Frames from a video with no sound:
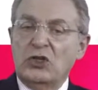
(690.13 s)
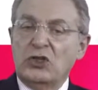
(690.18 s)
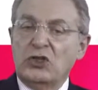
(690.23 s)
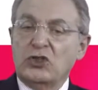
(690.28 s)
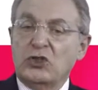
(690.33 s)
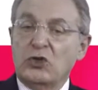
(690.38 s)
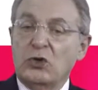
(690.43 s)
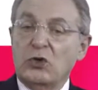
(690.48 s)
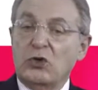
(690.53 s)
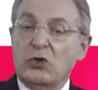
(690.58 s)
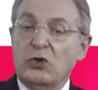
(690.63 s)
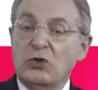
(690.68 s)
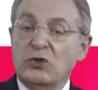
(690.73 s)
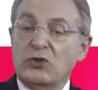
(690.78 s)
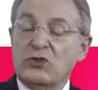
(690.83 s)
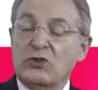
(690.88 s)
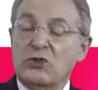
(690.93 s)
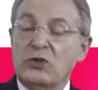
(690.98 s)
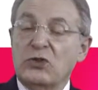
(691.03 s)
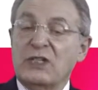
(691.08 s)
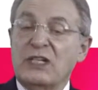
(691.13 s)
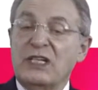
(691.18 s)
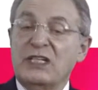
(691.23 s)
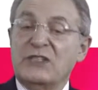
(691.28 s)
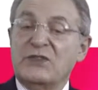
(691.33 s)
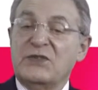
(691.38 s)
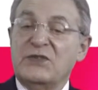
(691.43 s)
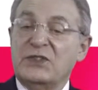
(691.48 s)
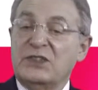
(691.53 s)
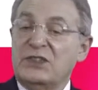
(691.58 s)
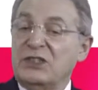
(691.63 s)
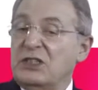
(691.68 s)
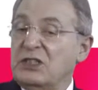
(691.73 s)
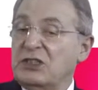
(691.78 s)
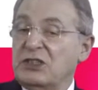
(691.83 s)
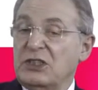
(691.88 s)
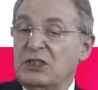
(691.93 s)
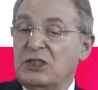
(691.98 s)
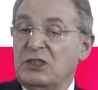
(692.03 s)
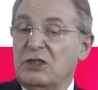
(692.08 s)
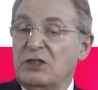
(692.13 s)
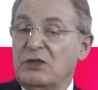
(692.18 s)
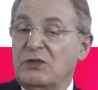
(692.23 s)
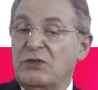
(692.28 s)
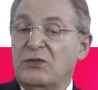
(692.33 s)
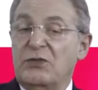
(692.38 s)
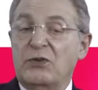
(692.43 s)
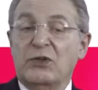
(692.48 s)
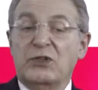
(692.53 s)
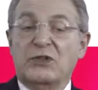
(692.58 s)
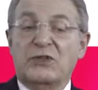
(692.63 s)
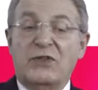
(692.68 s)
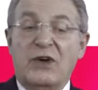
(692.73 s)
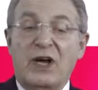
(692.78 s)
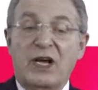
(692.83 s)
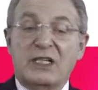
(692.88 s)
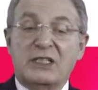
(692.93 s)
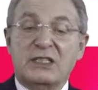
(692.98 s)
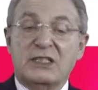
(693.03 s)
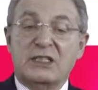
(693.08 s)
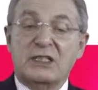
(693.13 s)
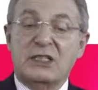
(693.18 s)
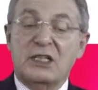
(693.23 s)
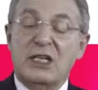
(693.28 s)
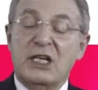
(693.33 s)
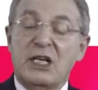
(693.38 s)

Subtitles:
should consult his physician for advice